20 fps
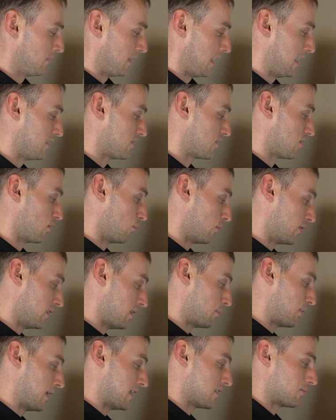And so when
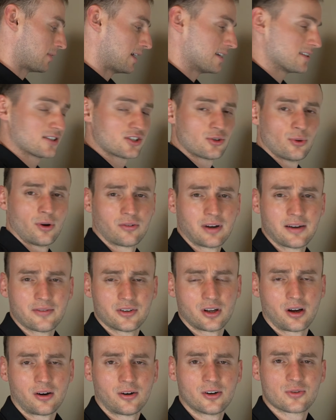the price rises to
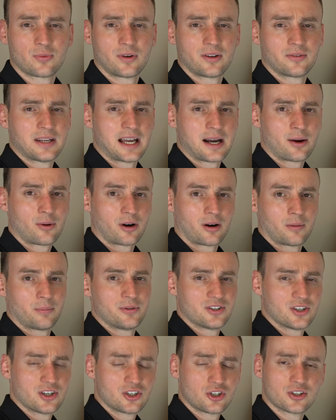$11, well, now our
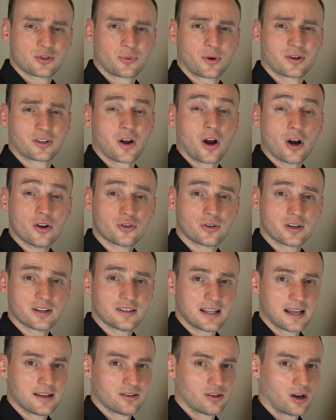position is worth
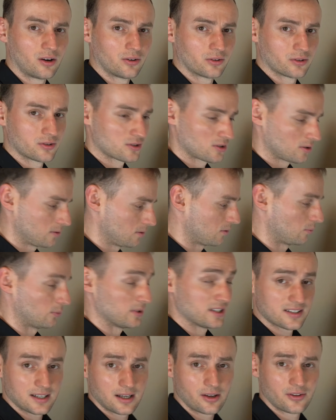$110.
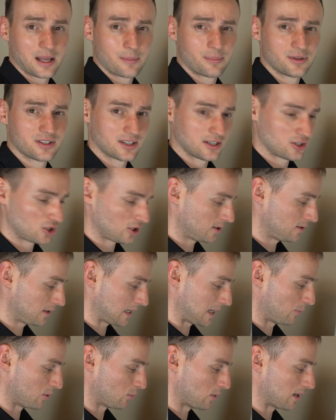We sell that
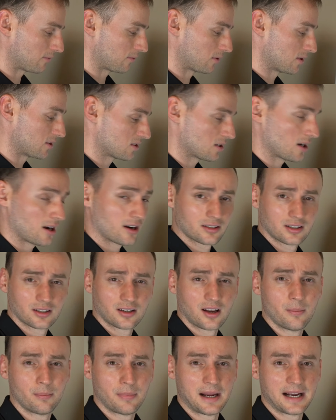position and we wait for the stock to
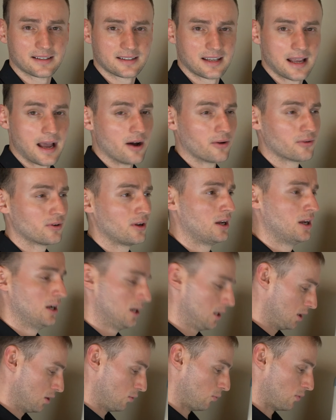come back down.
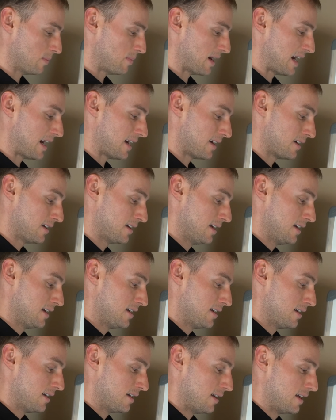We buy
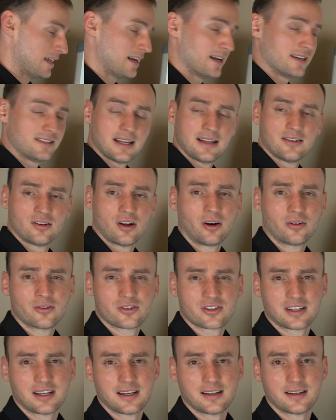it at
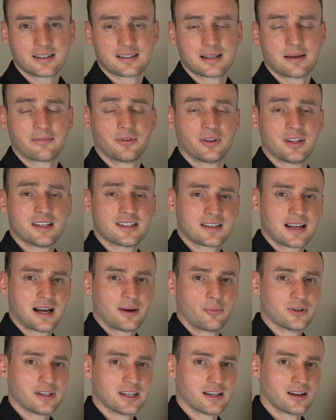$10 again, except for this
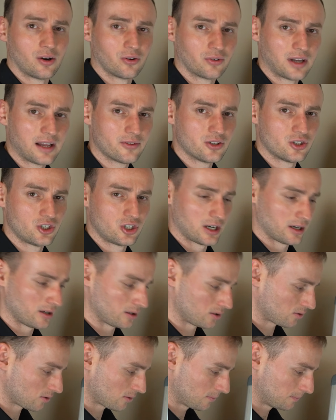time we get 11
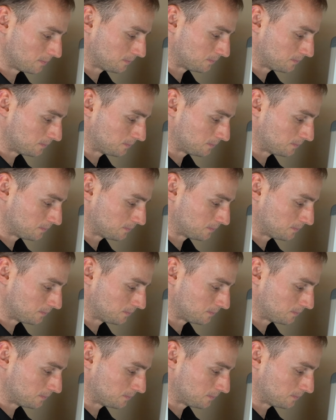shares.